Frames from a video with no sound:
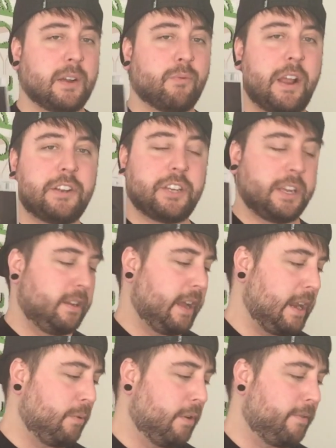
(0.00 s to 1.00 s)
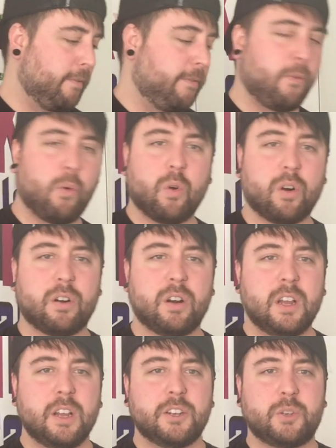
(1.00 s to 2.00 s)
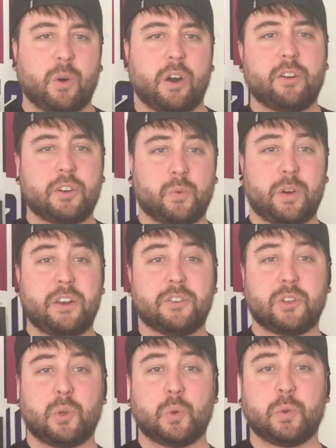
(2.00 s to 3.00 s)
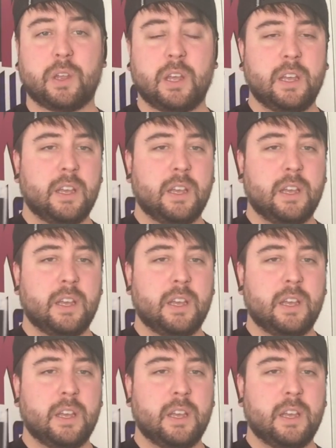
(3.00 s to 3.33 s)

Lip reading: ranging anywhere from 4 to 120 years old.